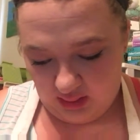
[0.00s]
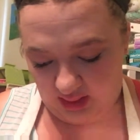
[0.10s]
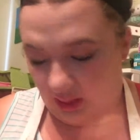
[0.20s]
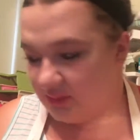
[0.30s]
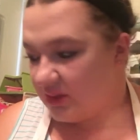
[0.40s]

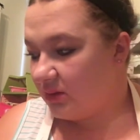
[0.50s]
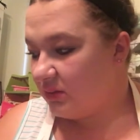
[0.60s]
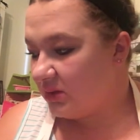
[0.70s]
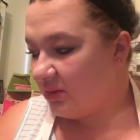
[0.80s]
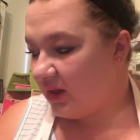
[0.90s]
So I'm done
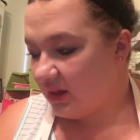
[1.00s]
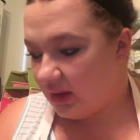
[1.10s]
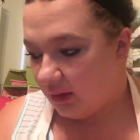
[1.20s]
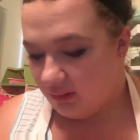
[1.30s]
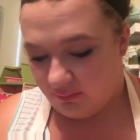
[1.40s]
with the
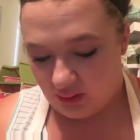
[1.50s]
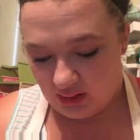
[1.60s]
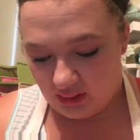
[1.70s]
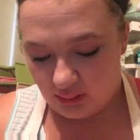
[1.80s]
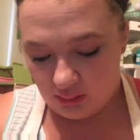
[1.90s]
mascara for
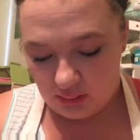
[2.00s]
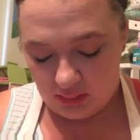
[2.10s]
now.